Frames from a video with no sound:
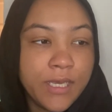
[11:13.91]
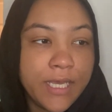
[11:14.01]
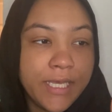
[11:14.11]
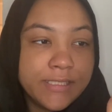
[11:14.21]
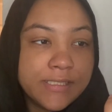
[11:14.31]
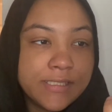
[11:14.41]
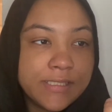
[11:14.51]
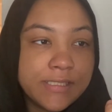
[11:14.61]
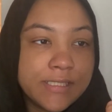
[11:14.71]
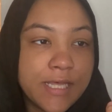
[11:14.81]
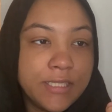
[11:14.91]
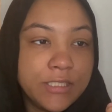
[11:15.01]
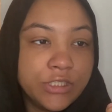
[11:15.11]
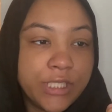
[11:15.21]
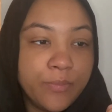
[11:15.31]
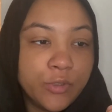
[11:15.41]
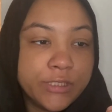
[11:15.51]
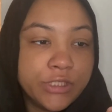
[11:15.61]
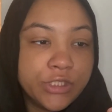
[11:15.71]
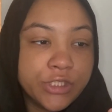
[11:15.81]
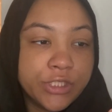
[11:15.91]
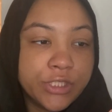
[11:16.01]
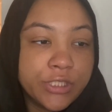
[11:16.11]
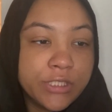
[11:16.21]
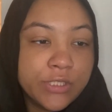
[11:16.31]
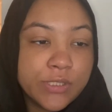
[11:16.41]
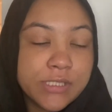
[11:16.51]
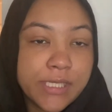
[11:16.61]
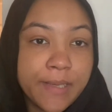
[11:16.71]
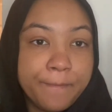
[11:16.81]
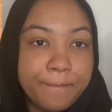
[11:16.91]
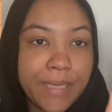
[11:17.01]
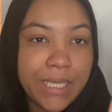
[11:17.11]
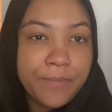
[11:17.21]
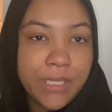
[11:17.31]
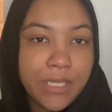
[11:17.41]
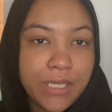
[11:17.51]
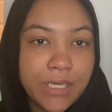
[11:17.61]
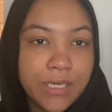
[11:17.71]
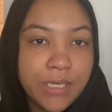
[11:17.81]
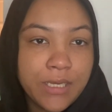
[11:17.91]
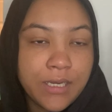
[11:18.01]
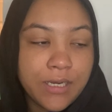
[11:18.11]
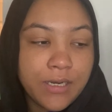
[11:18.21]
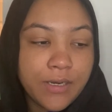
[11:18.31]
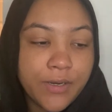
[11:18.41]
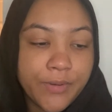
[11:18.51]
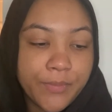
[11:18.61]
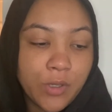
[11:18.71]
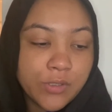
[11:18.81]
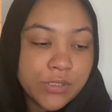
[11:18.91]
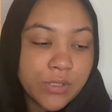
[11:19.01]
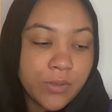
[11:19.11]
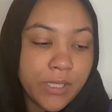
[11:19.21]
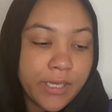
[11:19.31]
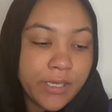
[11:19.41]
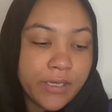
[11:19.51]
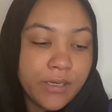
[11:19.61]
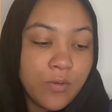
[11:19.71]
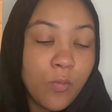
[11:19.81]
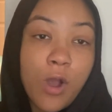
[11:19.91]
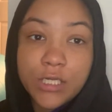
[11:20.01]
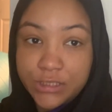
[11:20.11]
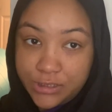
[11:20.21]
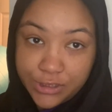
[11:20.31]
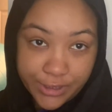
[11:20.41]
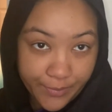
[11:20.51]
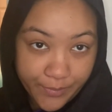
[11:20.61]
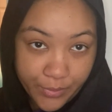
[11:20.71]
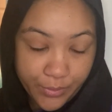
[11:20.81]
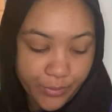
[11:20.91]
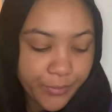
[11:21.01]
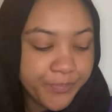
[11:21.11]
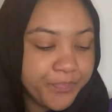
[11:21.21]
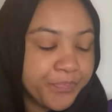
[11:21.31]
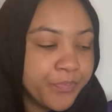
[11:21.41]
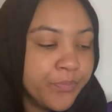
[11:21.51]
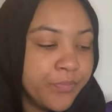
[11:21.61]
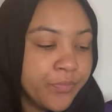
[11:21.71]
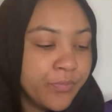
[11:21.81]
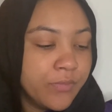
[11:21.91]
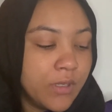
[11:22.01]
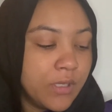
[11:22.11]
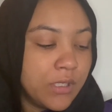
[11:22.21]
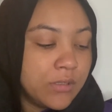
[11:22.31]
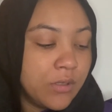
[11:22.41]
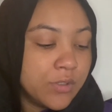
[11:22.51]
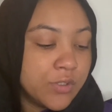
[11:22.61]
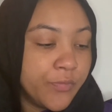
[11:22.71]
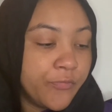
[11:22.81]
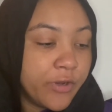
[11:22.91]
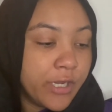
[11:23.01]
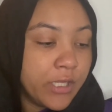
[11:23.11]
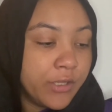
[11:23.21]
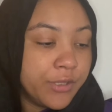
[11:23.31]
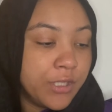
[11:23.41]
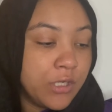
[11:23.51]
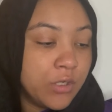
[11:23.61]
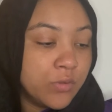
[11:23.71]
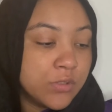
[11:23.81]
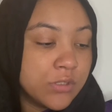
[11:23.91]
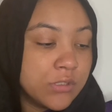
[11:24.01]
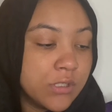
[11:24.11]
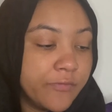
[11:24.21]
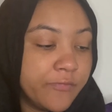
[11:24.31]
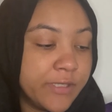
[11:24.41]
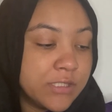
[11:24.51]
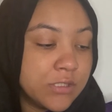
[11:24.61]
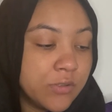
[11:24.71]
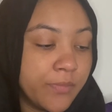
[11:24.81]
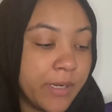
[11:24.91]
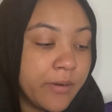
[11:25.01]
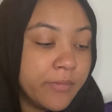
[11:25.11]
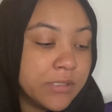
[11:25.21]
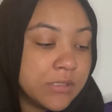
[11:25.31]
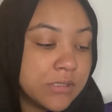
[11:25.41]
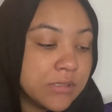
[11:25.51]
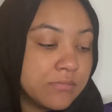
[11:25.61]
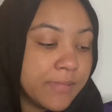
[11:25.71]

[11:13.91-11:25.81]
it's the Shea Moisture, so it's like baby, also like wash and shampoo, also very healthy, no sulfates, no parabens,